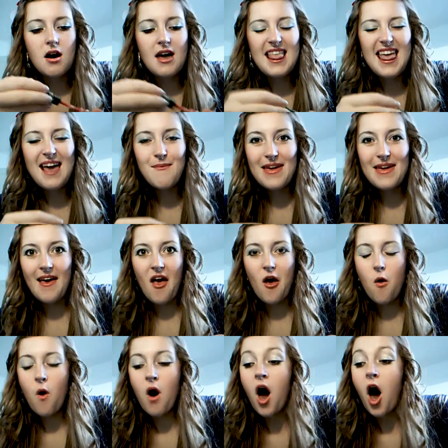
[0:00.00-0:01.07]
There we
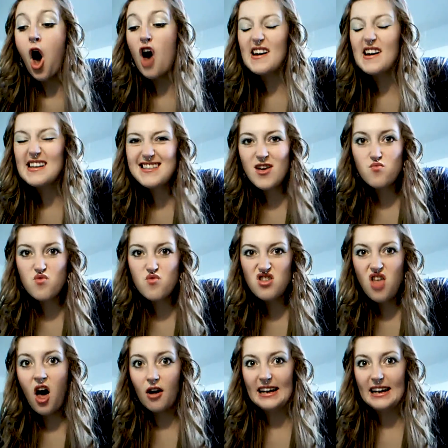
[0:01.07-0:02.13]
go. I don't want
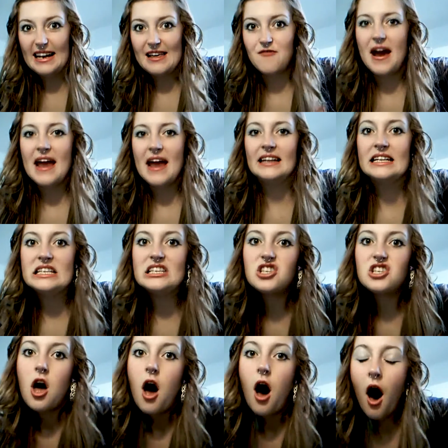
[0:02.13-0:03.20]
ugly friends.
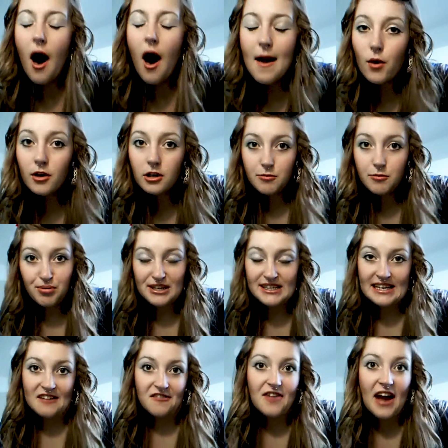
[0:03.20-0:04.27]
I want
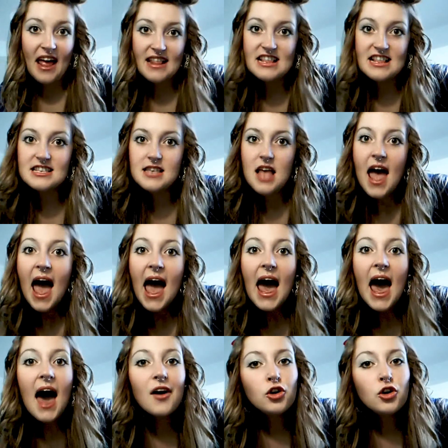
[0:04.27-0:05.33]
pretty friends.
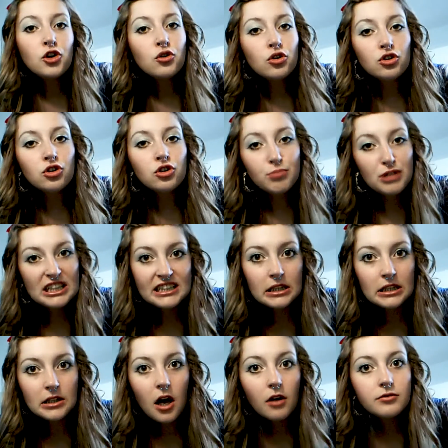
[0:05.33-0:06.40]
Oh, you're not pretty
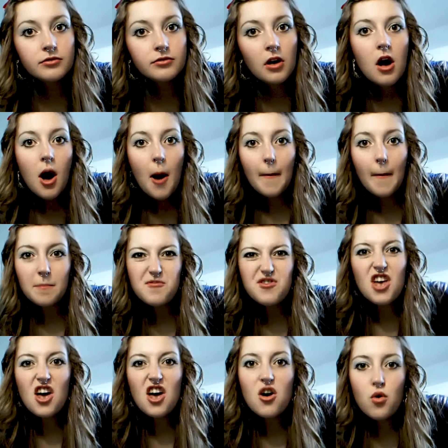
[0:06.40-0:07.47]
enough.
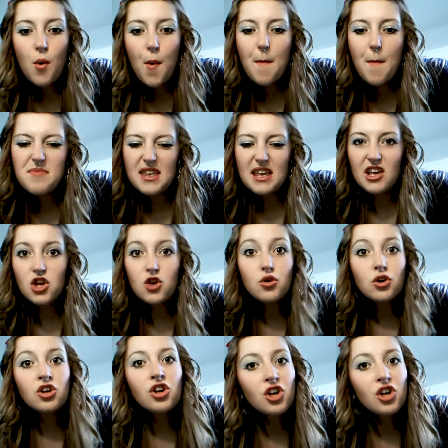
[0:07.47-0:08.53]
So, you
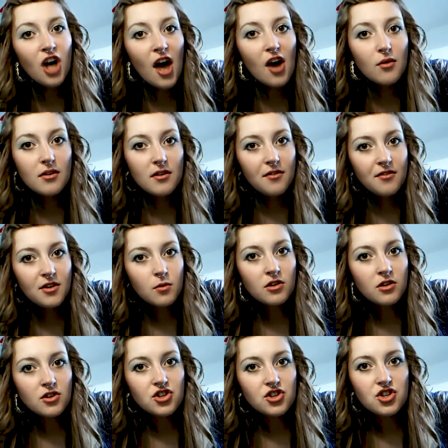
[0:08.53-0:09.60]
can go if you
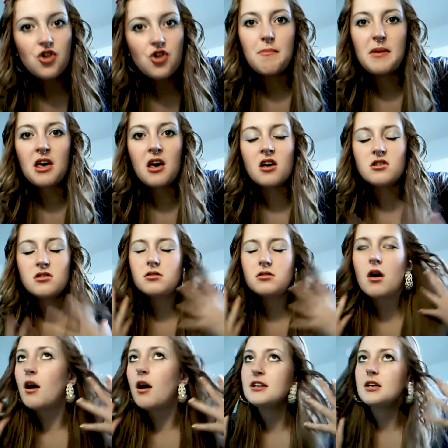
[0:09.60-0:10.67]
want to because
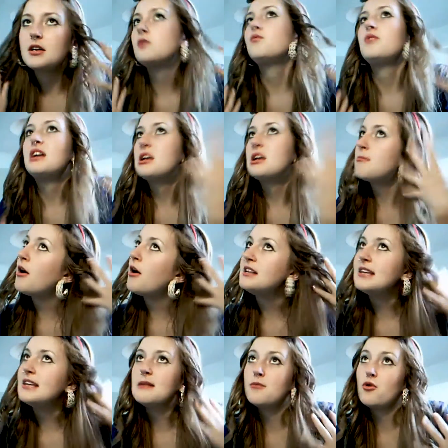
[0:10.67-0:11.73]
I don't really mind
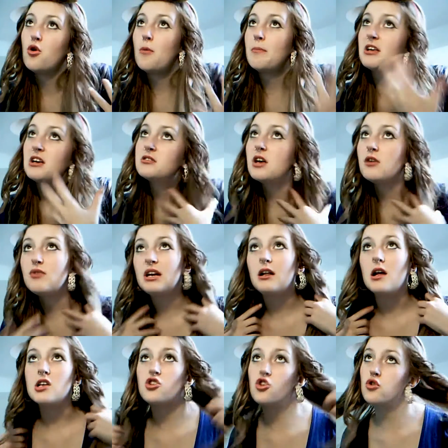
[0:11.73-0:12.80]
anymore because I
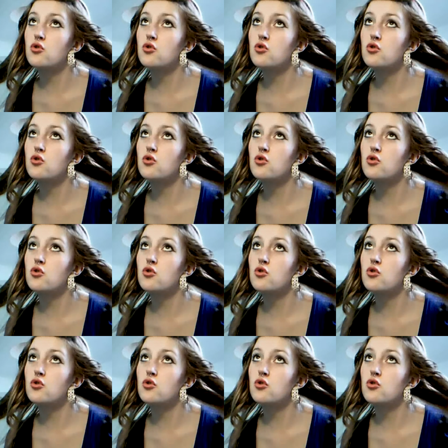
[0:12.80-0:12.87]
realise that